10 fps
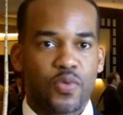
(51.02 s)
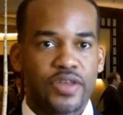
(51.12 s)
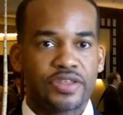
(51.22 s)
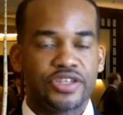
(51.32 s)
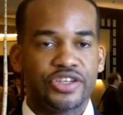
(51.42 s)

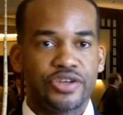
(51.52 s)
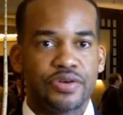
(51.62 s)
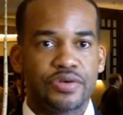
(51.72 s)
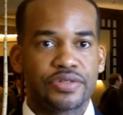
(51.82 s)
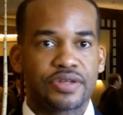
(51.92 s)
whether to
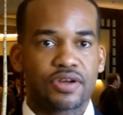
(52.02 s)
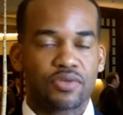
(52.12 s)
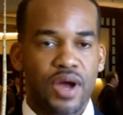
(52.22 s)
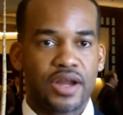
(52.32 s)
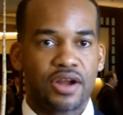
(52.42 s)
use
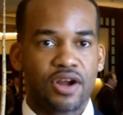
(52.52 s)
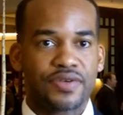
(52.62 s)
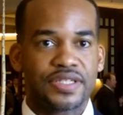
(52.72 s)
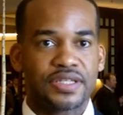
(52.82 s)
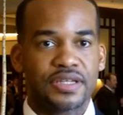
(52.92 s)
carotid
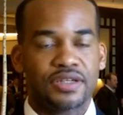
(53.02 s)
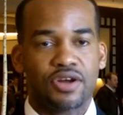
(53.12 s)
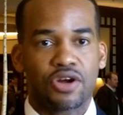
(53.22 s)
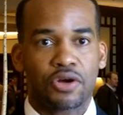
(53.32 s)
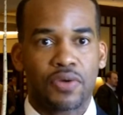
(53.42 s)
artery
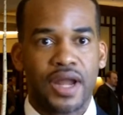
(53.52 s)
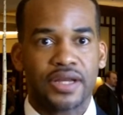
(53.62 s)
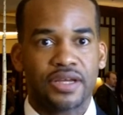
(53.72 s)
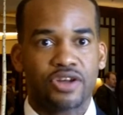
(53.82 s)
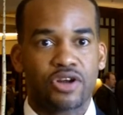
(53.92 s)
stenting or
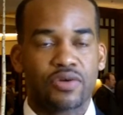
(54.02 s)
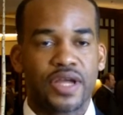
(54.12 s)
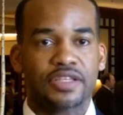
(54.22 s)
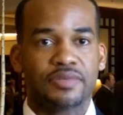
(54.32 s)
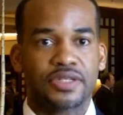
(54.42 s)
carotid
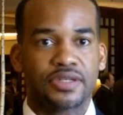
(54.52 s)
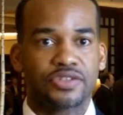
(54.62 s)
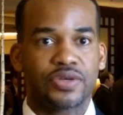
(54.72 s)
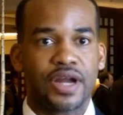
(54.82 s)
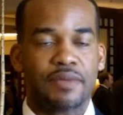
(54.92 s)
endarterectomy to
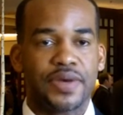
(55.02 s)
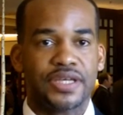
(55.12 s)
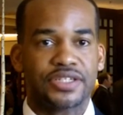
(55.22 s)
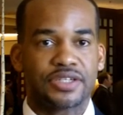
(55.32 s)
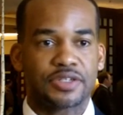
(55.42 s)
treat our
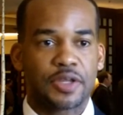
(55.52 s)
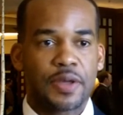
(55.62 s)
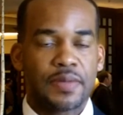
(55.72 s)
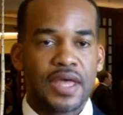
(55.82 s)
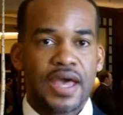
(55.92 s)
patients.
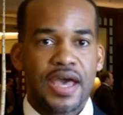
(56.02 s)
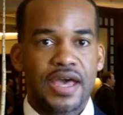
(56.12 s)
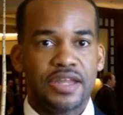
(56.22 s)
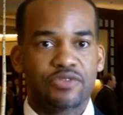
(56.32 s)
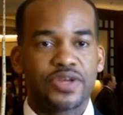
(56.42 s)

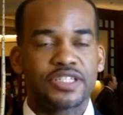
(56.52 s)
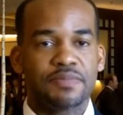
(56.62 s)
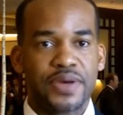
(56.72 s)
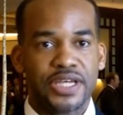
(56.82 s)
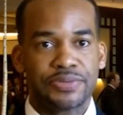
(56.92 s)
And in
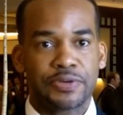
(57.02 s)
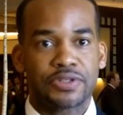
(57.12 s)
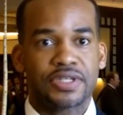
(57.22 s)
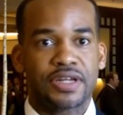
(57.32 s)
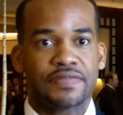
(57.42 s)
recent
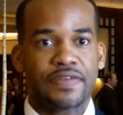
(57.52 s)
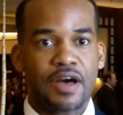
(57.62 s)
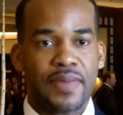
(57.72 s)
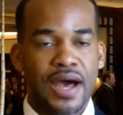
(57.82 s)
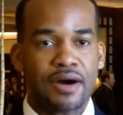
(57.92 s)
papers that have
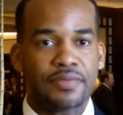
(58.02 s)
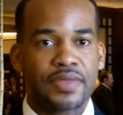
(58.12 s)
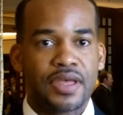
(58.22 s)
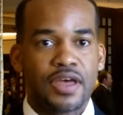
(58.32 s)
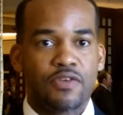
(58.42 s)
come out,
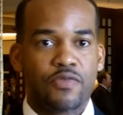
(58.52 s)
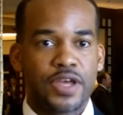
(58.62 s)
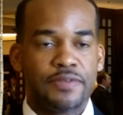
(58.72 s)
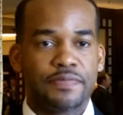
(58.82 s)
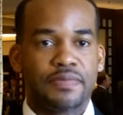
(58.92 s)

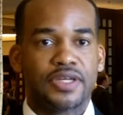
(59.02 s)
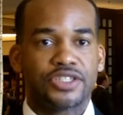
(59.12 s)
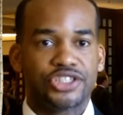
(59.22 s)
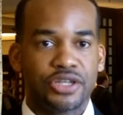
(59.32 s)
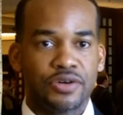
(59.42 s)
we've
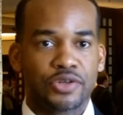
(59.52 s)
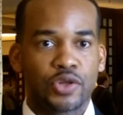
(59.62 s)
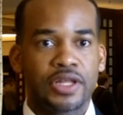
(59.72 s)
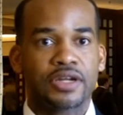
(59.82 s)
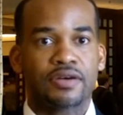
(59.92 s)
shown
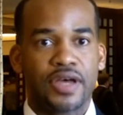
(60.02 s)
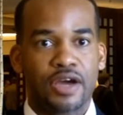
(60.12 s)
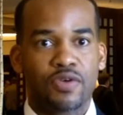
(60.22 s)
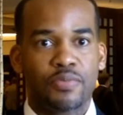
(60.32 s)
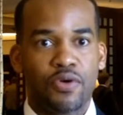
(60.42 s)
clinical
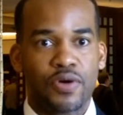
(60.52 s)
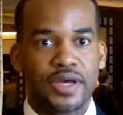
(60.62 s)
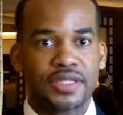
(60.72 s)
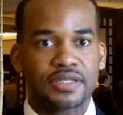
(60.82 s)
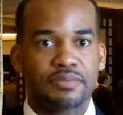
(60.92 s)

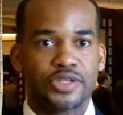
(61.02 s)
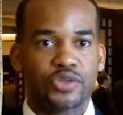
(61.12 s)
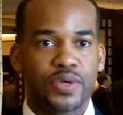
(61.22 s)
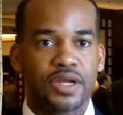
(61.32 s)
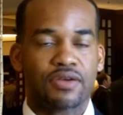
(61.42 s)
equipoise
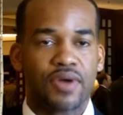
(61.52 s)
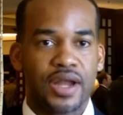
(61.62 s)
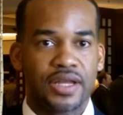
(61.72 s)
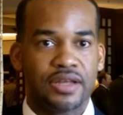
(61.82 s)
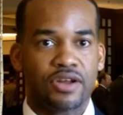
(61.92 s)
between
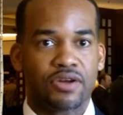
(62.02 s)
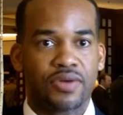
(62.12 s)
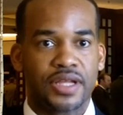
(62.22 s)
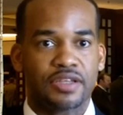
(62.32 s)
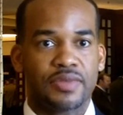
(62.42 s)
carotid
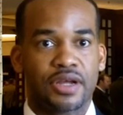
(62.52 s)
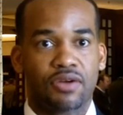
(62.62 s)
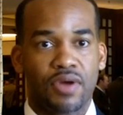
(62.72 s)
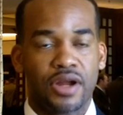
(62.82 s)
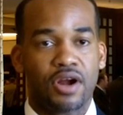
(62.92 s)
endarterectomy and
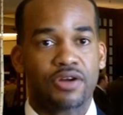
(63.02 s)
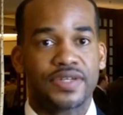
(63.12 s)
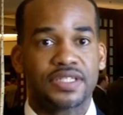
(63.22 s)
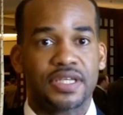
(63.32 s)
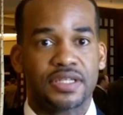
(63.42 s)
carotid
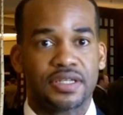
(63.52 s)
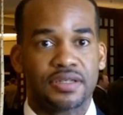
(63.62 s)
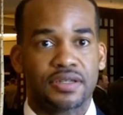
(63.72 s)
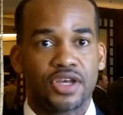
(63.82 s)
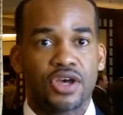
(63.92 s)
artery stenting.